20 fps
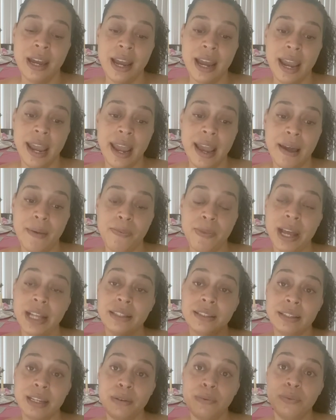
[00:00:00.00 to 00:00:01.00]
And
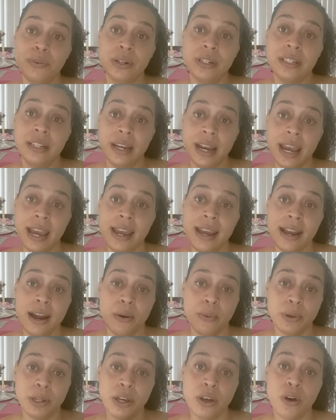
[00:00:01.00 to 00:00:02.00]
that's it for today. I
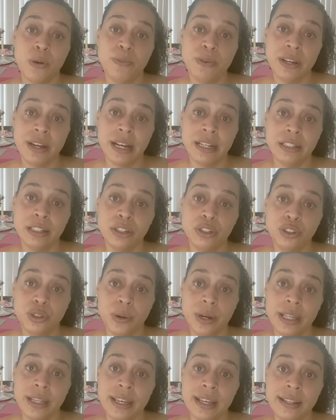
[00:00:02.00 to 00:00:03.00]
really hope you guys
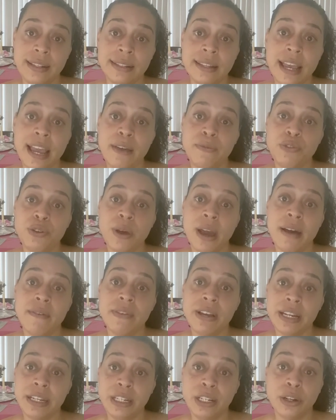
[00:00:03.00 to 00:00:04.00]
enjoy this. If you have
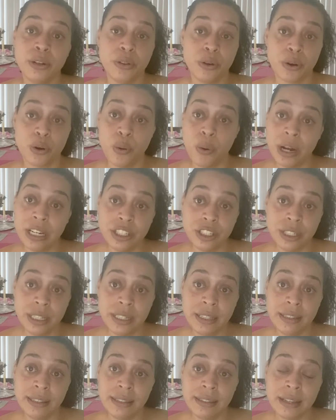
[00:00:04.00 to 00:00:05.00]
any other
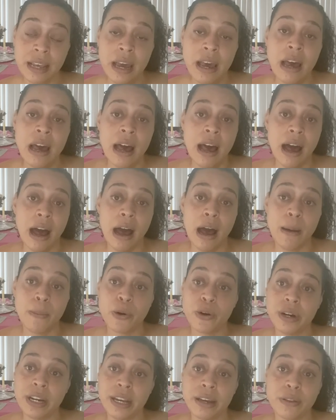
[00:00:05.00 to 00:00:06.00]
questions
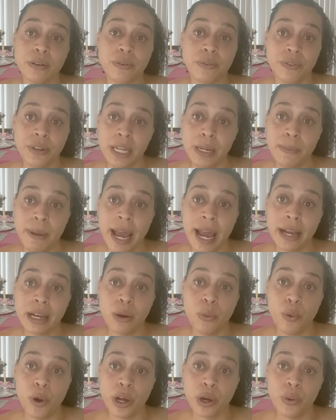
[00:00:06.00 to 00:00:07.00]
or any other feedback
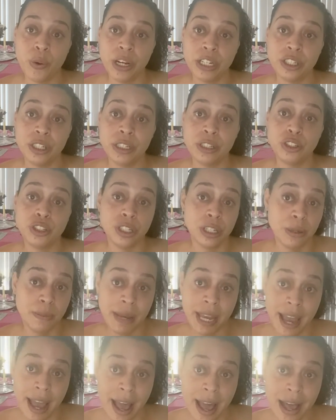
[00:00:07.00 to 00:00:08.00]
on what questions should
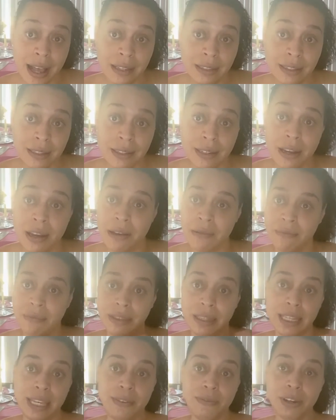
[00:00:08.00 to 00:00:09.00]
be asked,
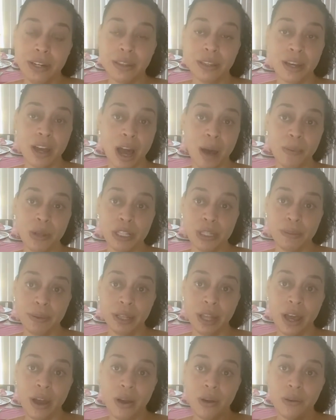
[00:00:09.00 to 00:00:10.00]
leave it in the comments
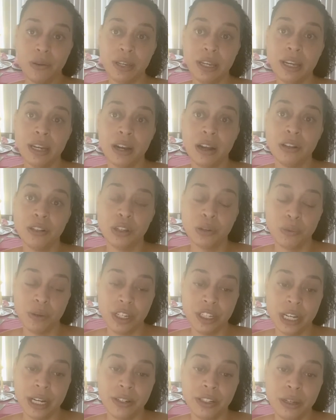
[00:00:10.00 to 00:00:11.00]
below. You can also
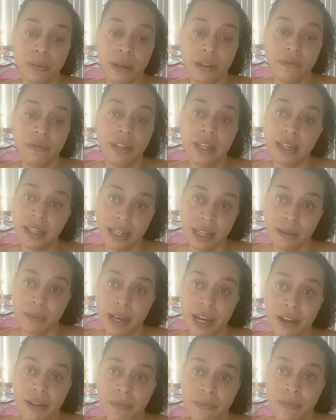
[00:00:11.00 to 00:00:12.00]
reach out to me via
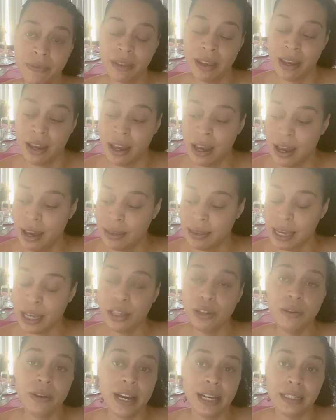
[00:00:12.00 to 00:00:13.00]
email.
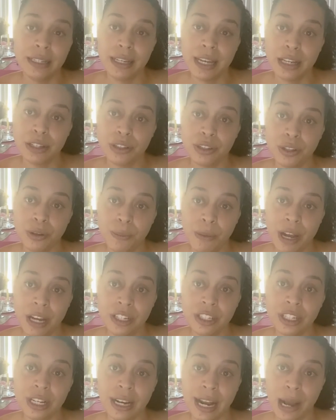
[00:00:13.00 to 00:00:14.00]
Thank you guys again so
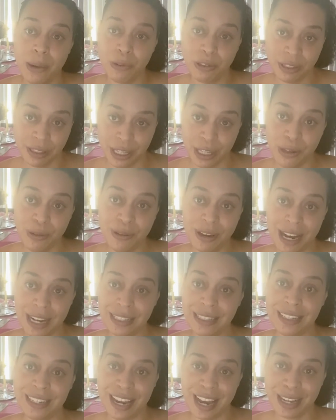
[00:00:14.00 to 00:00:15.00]
much, and I will see you
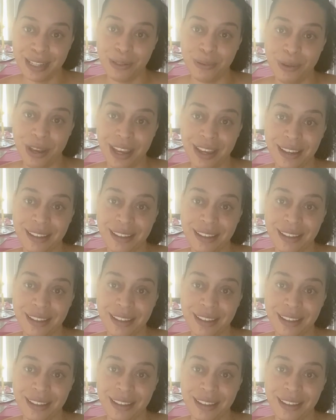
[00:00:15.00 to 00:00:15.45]
guys next week.